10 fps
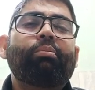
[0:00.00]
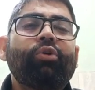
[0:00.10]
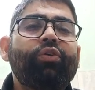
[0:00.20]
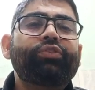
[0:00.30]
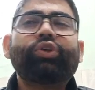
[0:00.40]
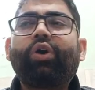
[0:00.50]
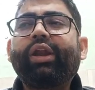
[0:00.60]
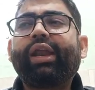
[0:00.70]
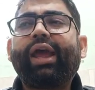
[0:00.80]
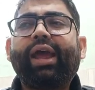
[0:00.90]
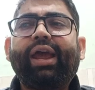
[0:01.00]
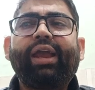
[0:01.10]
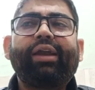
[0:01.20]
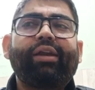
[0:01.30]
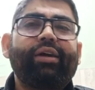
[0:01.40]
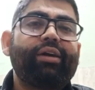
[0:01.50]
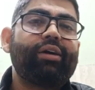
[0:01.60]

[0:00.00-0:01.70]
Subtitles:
moves on and